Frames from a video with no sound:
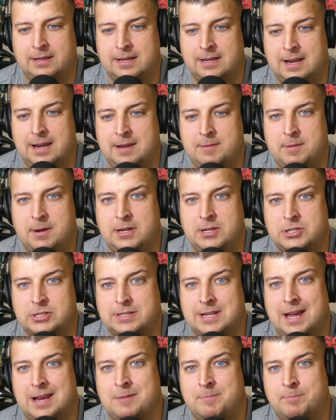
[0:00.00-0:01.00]
can anybody just
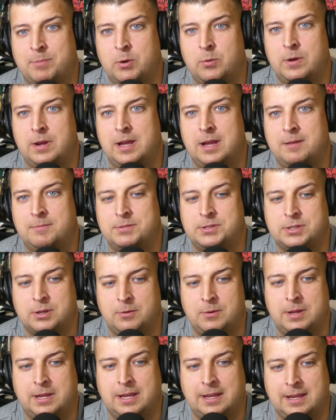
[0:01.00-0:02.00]
kind of buoy him
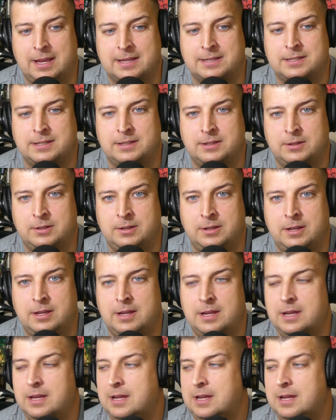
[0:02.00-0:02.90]
so he can get to the